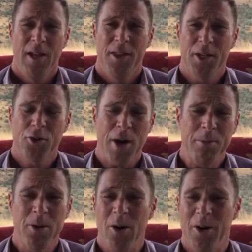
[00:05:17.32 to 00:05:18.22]
The
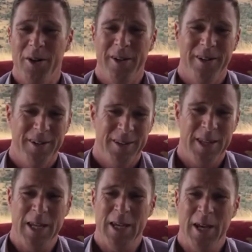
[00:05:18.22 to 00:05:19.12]
trump card,
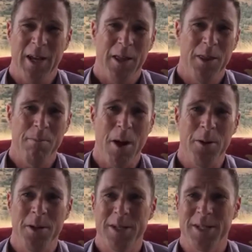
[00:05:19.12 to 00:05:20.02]
the
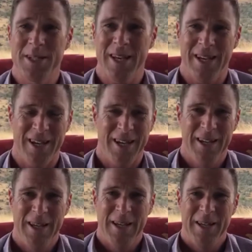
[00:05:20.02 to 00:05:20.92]
bonus
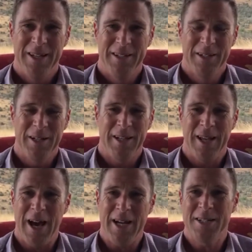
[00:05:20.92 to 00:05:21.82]
little
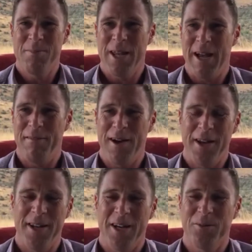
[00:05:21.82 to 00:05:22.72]
item that I
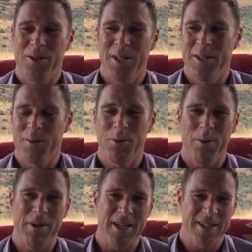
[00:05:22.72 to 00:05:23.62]
found out within this
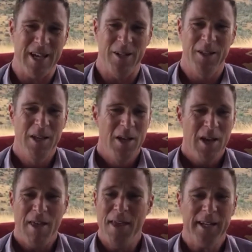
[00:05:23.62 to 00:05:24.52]
property sale,
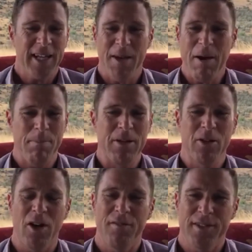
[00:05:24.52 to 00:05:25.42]
and that came up
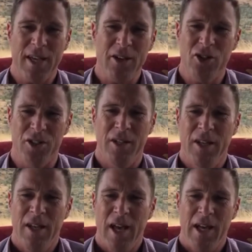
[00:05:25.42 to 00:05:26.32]
in conversation,
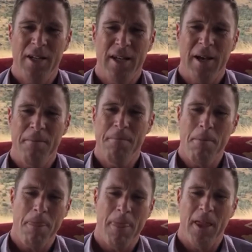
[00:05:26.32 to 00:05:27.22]
and
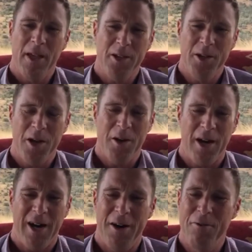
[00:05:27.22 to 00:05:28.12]
you know,
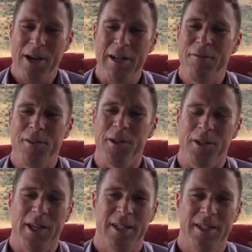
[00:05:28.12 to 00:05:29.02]
I really
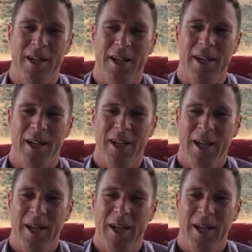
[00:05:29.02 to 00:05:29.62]
feel that